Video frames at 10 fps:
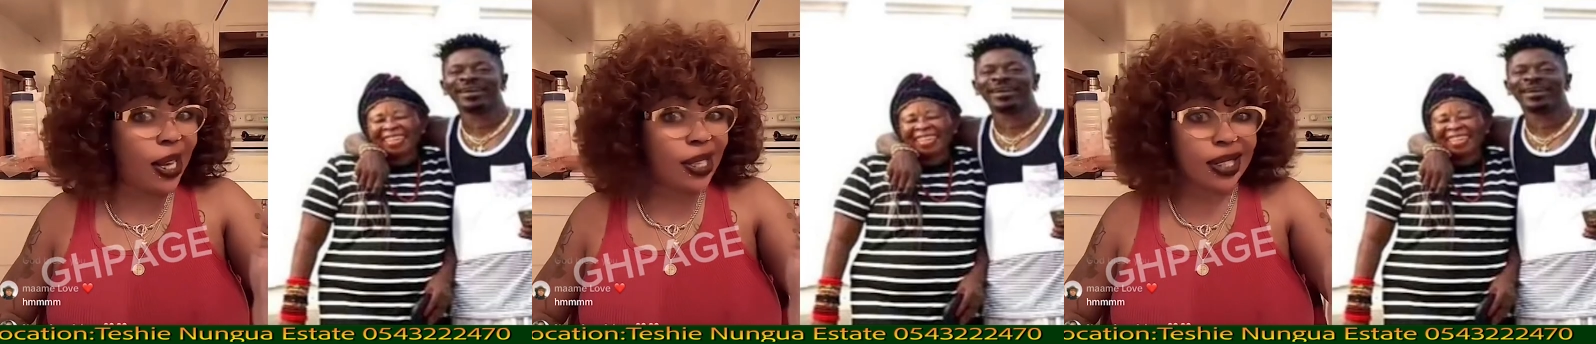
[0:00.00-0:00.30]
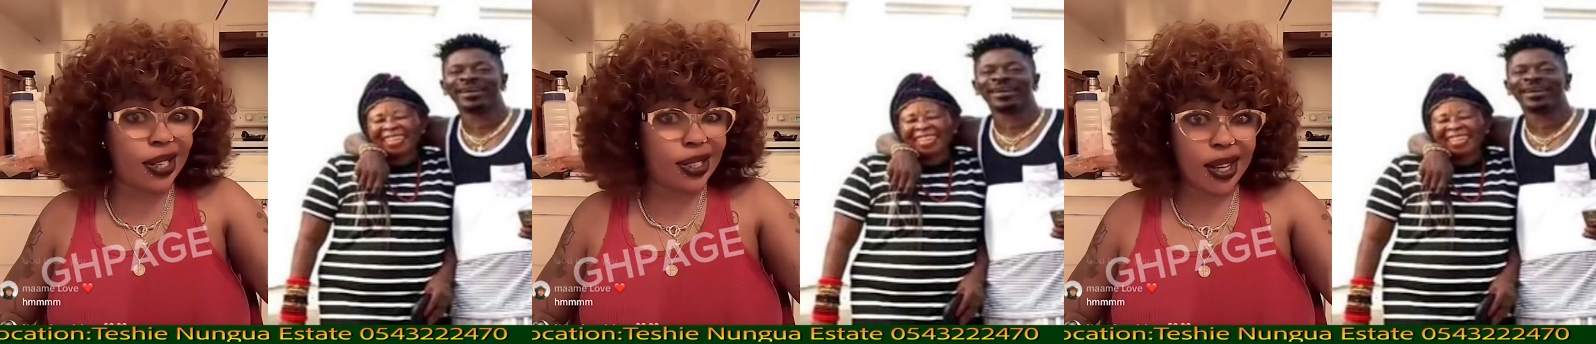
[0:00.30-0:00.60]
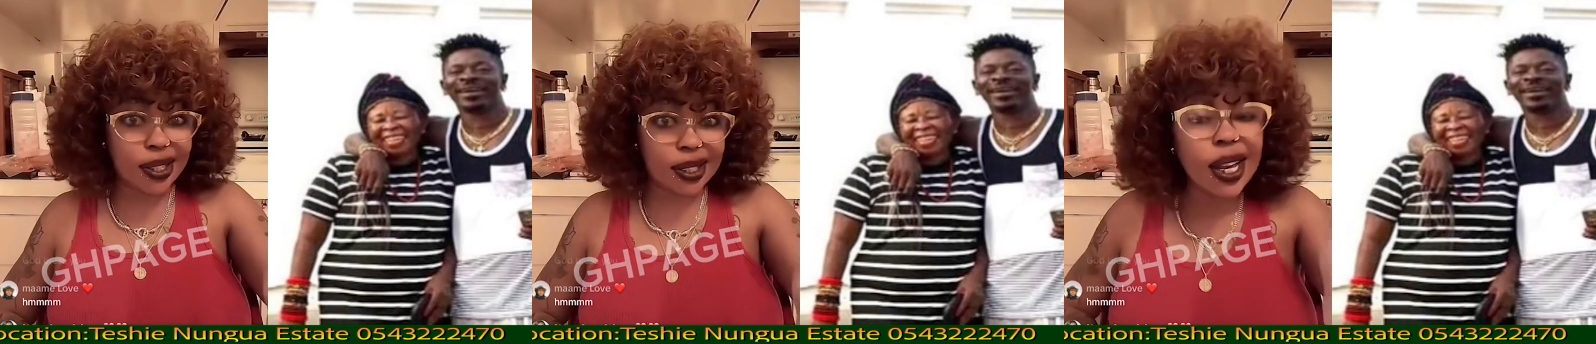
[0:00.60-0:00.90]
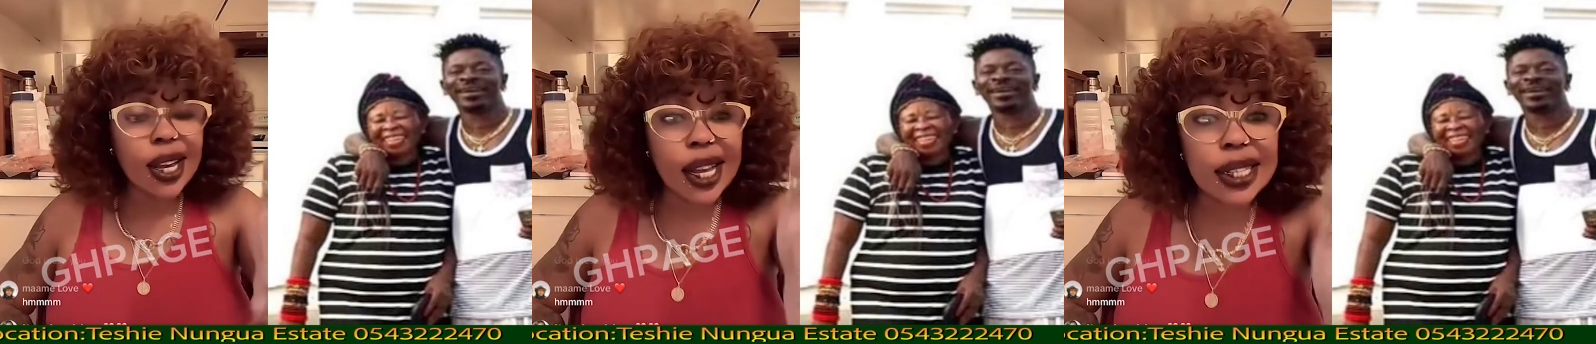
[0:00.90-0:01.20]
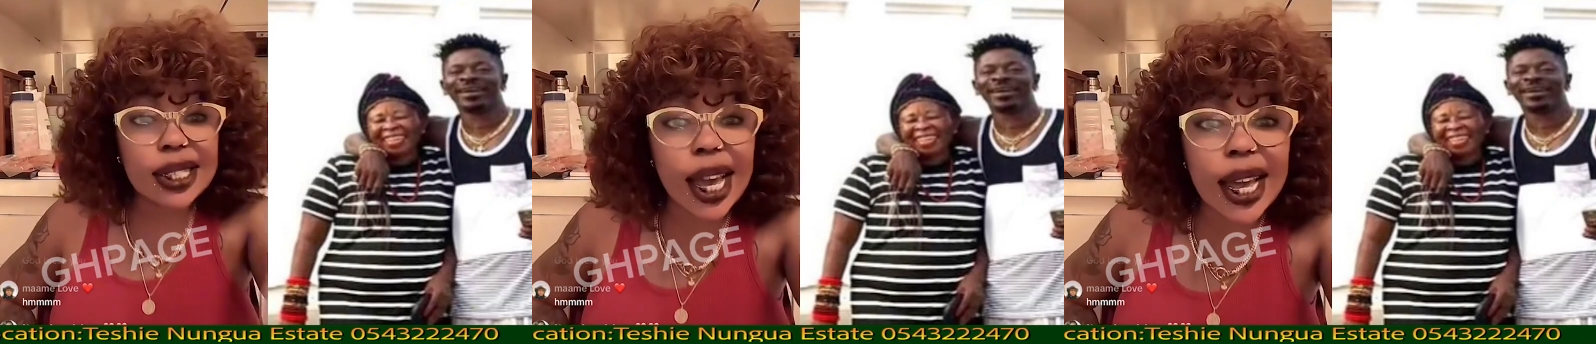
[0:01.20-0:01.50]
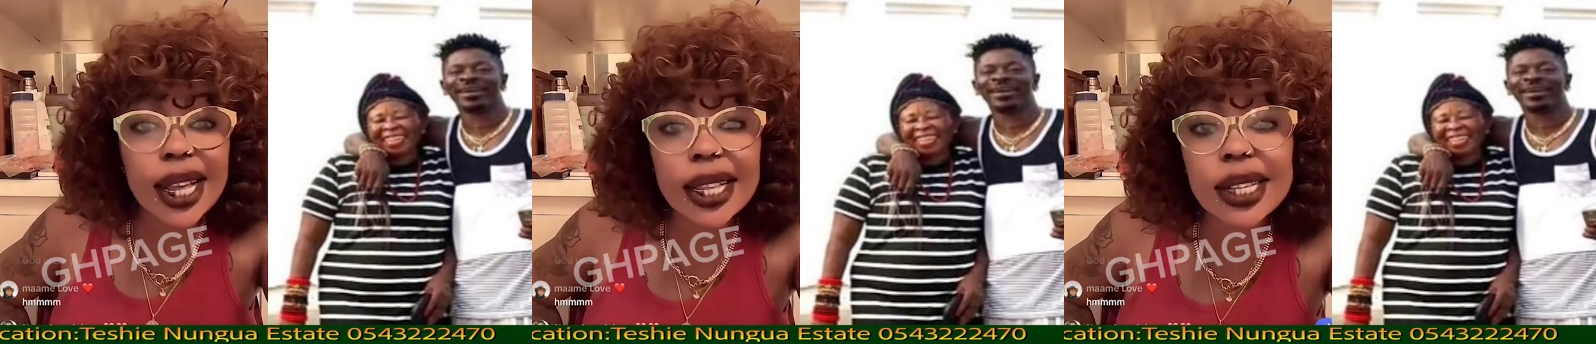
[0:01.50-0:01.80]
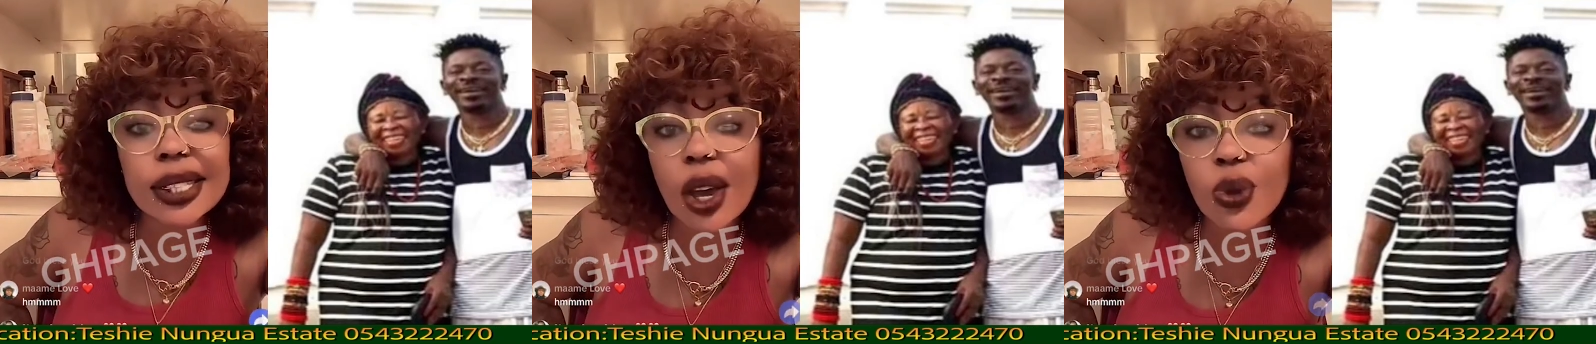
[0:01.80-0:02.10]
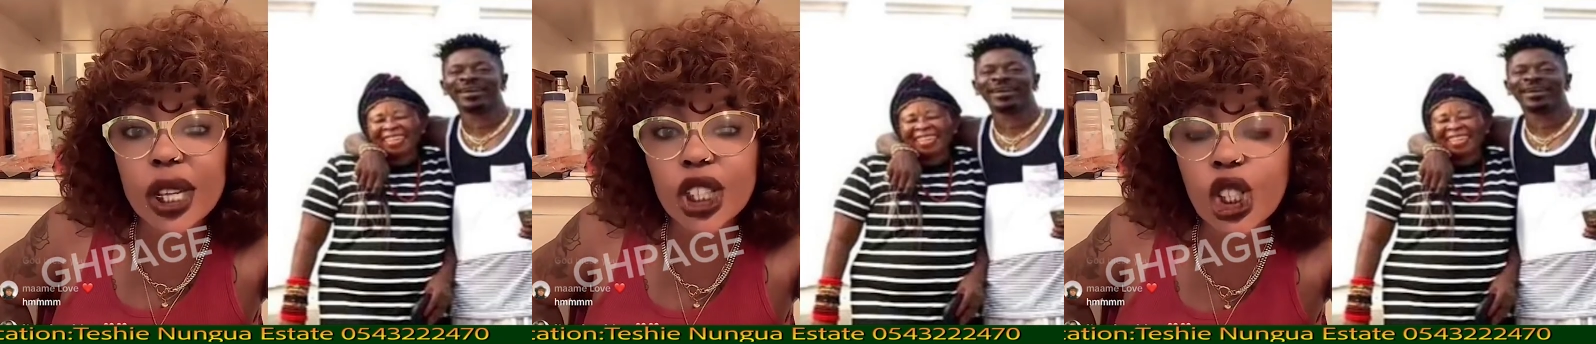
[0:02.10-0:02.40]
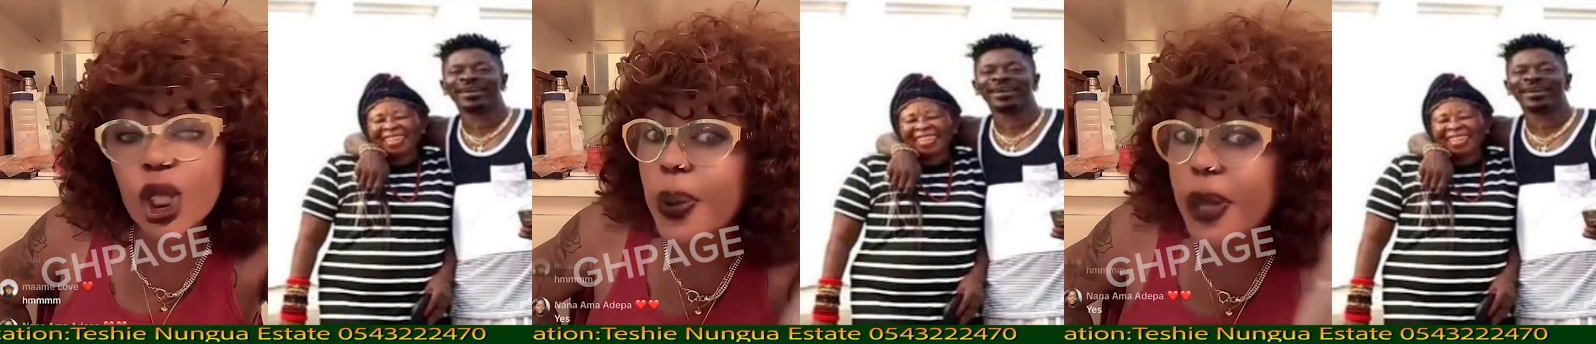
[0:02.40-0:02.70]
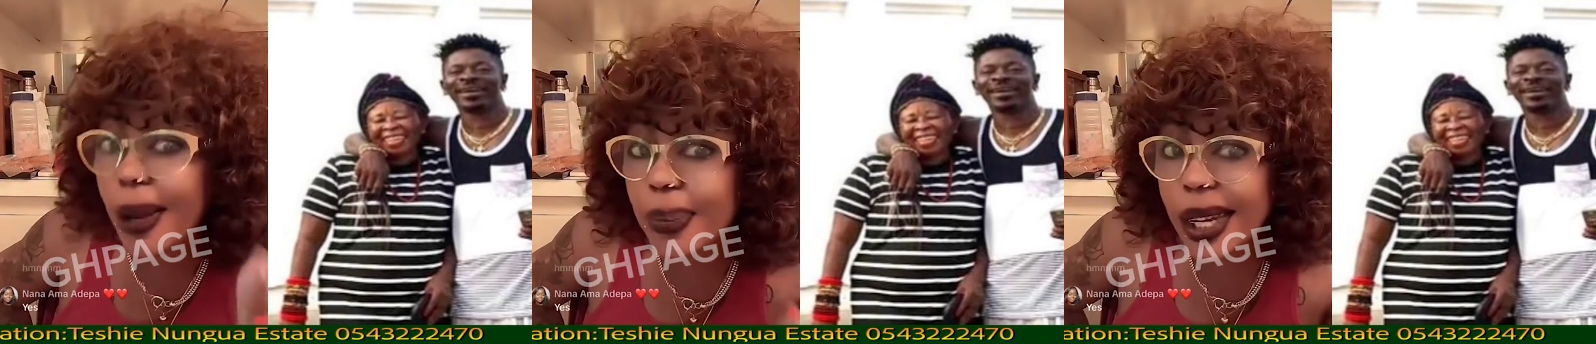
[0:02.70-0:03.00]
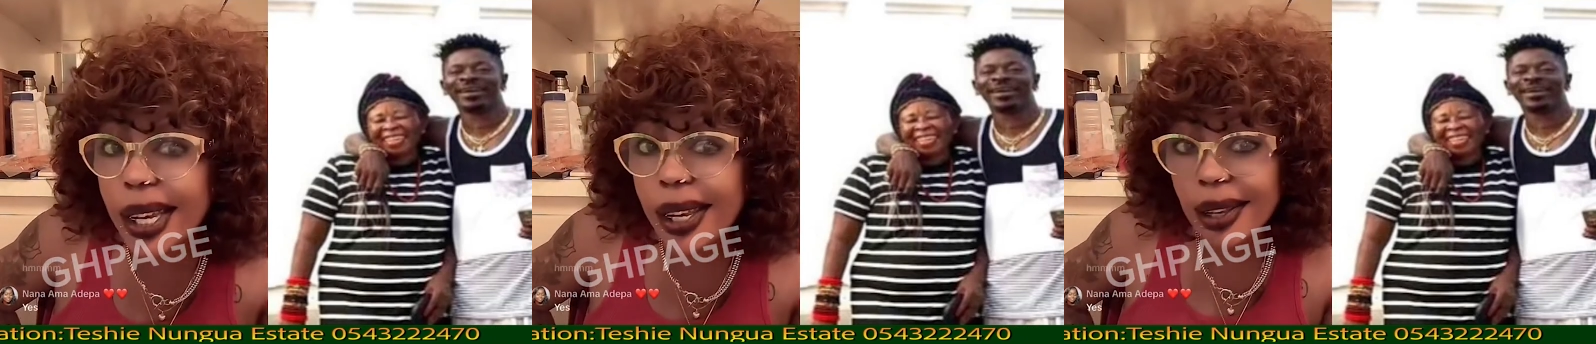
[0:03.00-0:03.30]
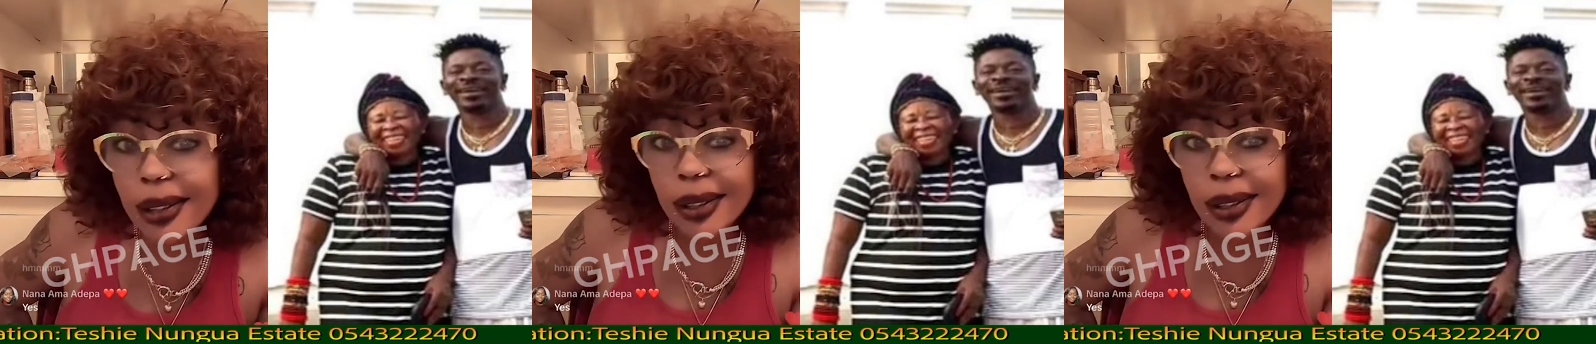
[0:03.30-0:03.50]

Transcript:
Speaker 1: are diverse years. And see, I then a sad relationship in a breaky.